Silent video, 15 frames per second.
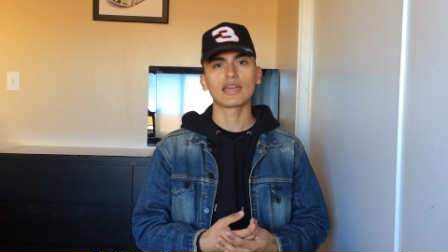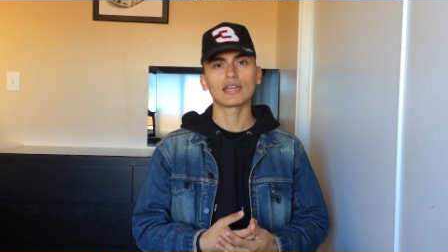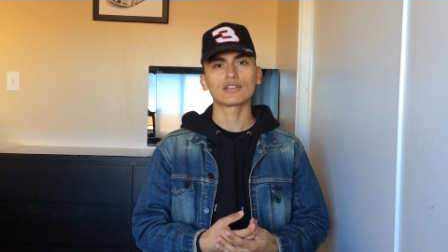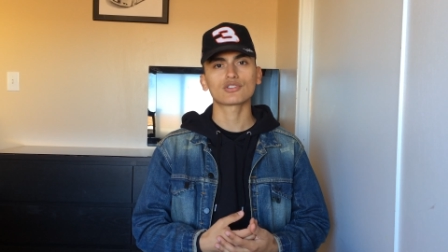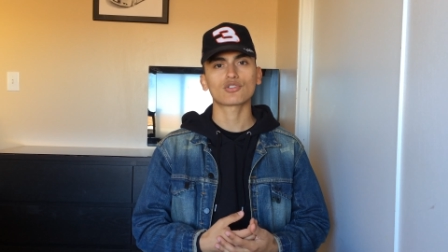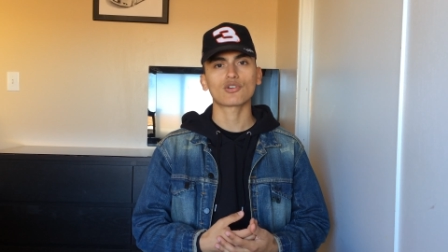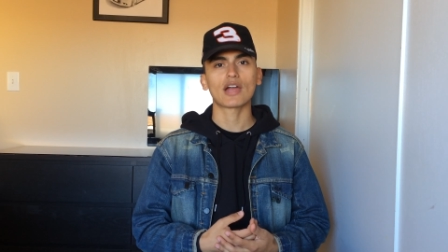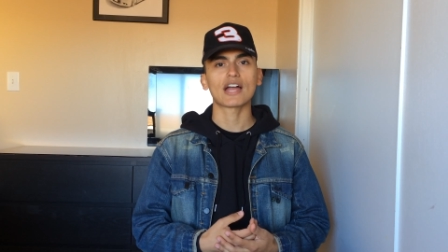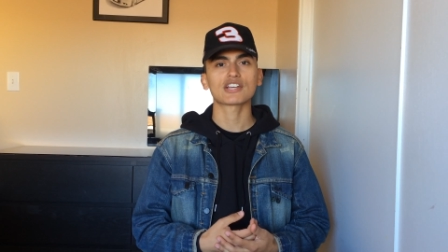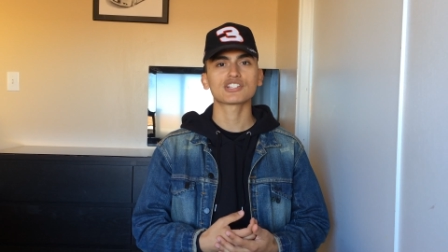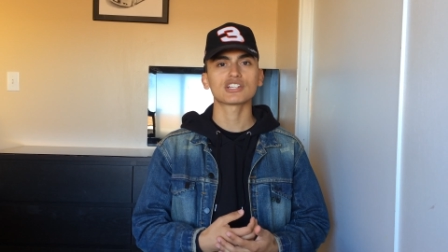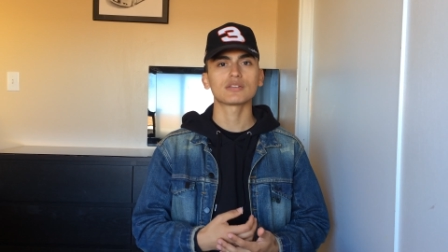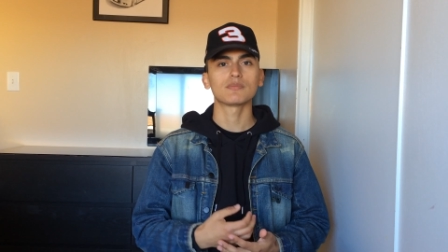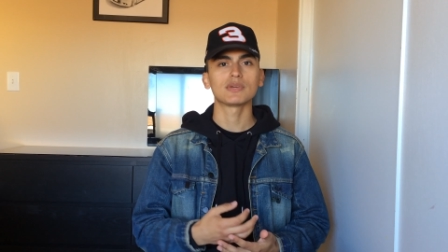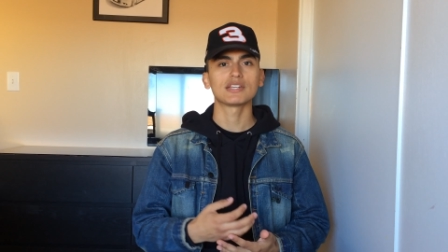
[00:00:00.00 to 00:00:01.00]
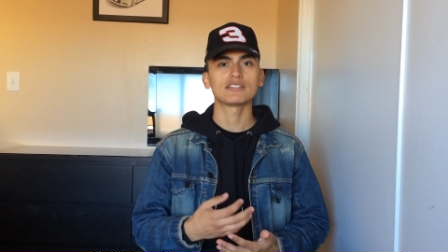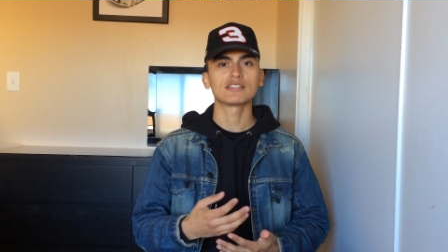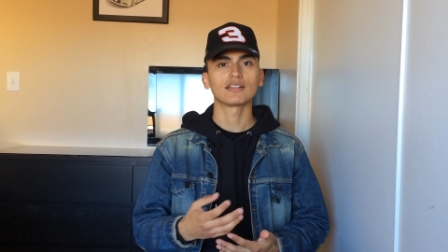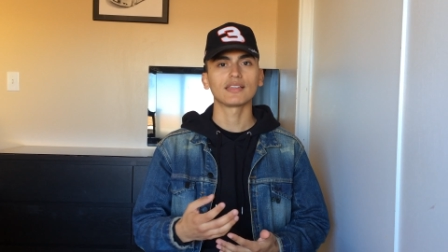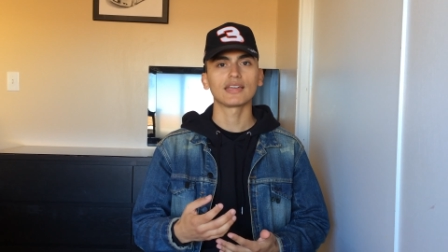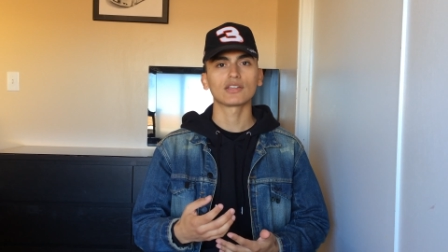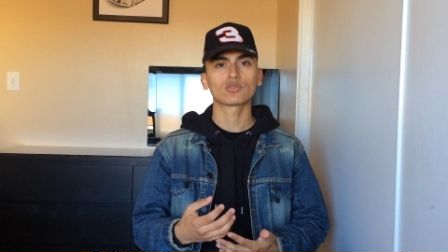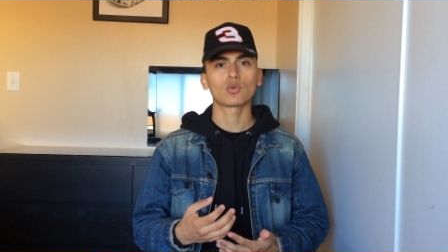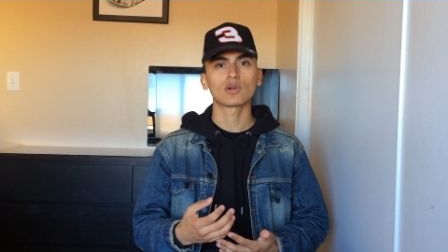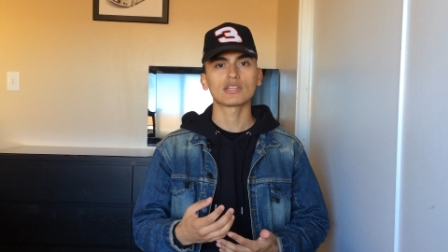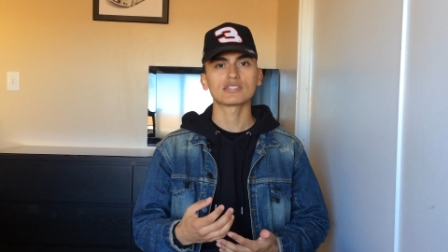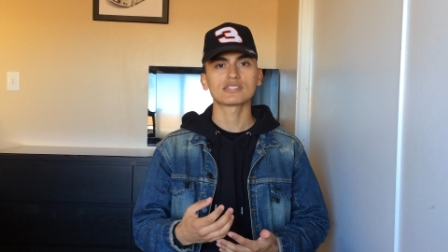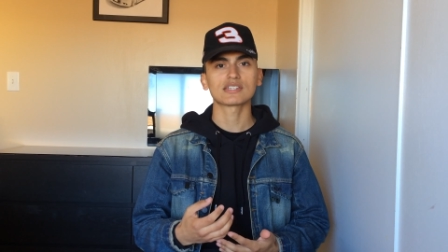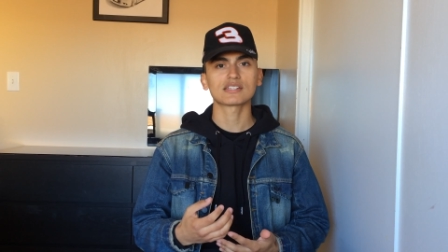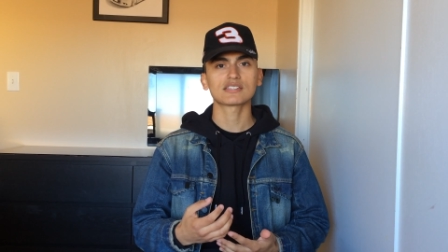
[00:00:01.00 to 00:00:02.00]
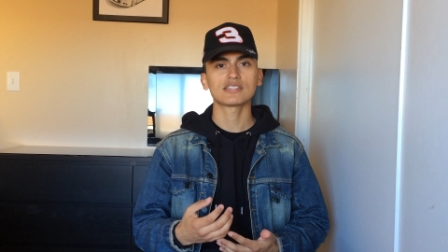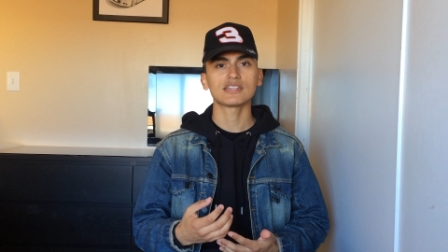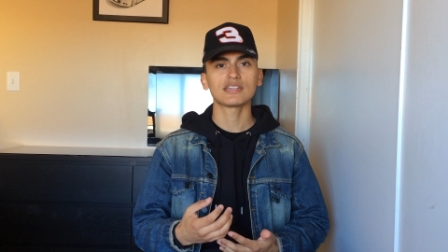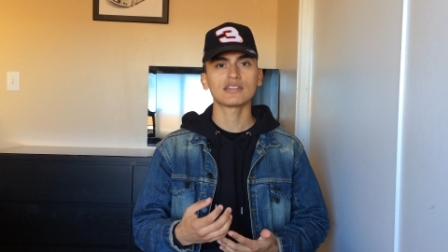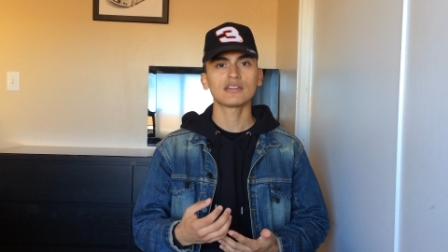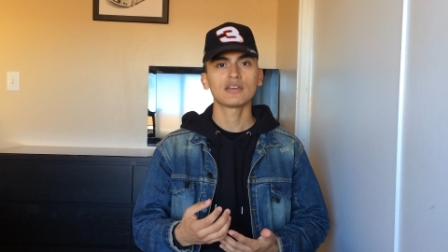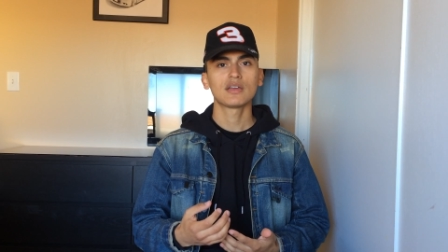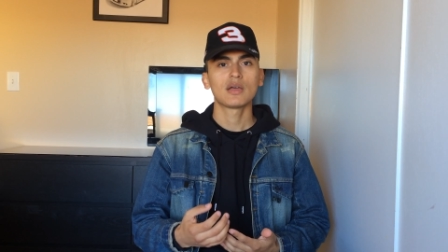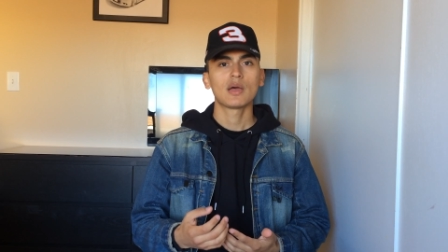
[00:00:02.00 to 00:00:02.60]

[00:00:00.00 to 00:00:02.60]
gain traction mid to late 2016,